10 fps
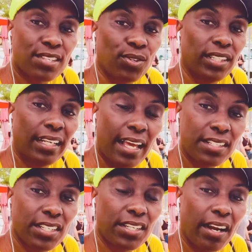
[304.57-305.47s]
on the
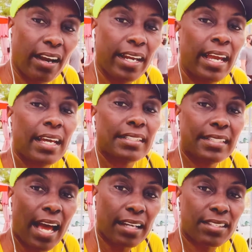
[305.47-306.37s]
legendary
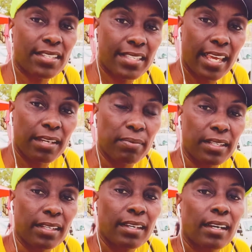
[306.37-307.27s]
Dr. Sebi,
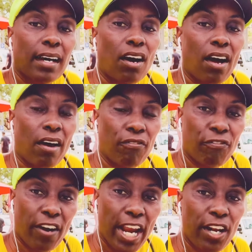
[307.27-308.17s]

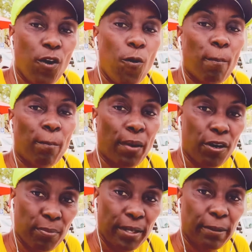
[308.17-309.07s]
Alfredo
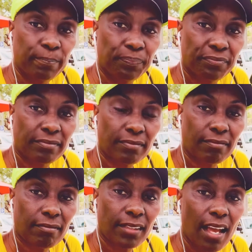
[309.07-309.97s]
Bowman.
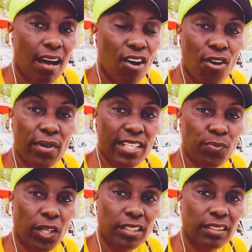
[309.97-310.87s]
I always
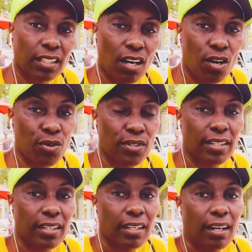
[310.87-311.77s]
wanted to go
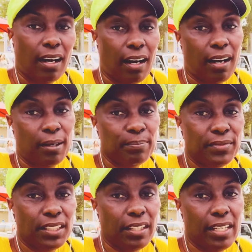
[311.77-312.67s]

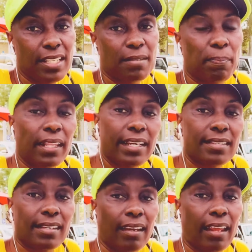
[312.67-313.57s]
to his place
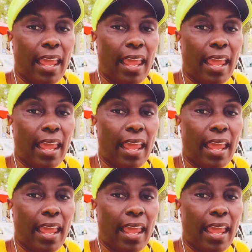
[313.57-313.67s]
in